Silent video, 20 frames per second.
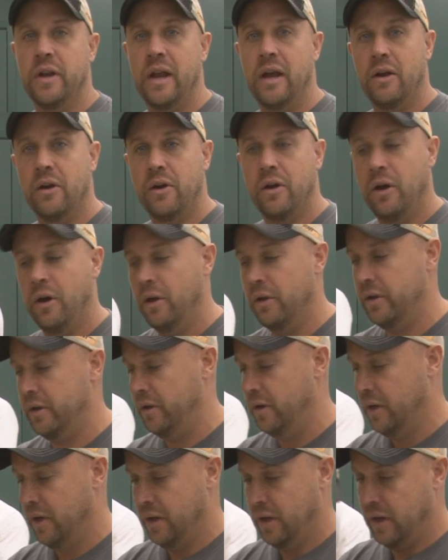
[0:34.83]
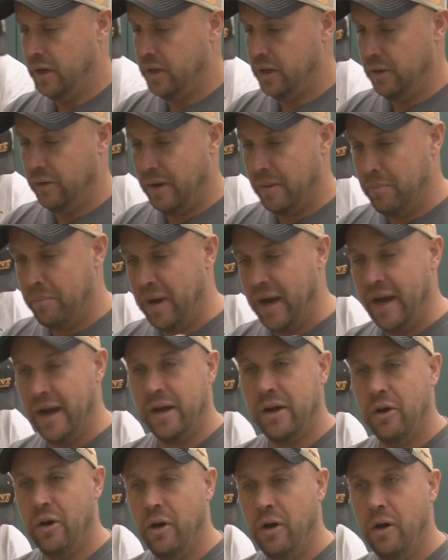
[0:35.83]
out calling, you know, I'd buy a
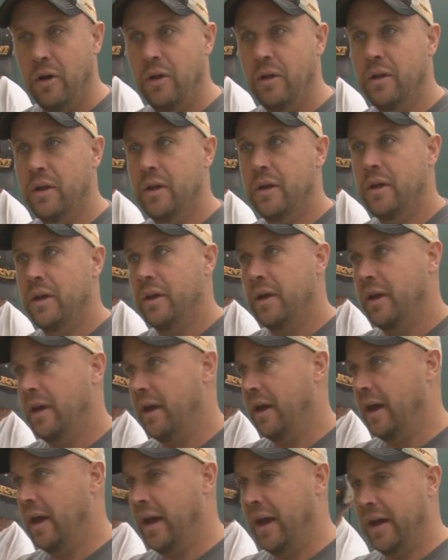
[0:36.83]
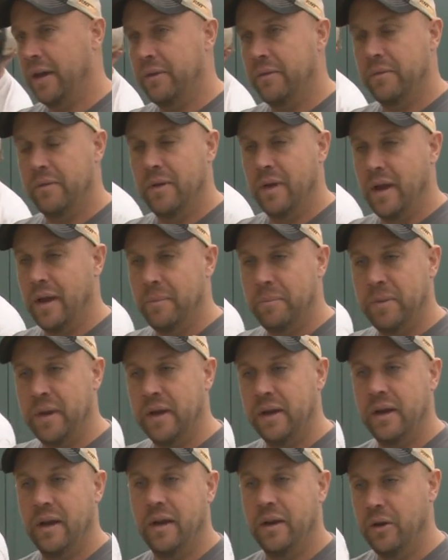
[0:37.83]
call, I'd pick
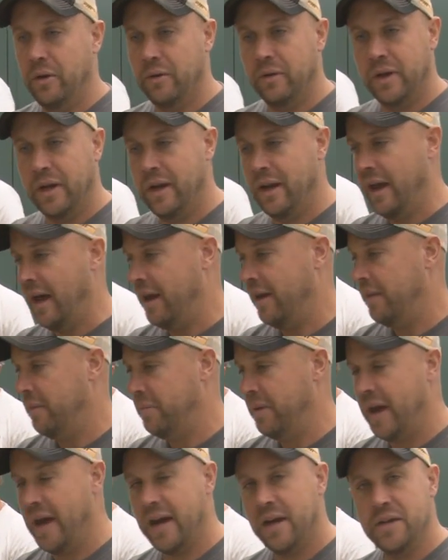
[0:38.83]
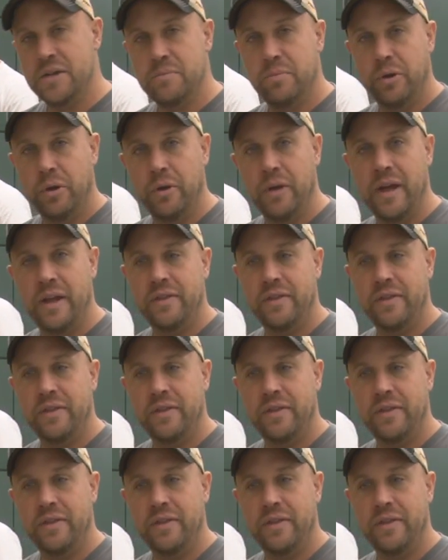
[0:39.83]
it up, you know, get it out of the package, blow that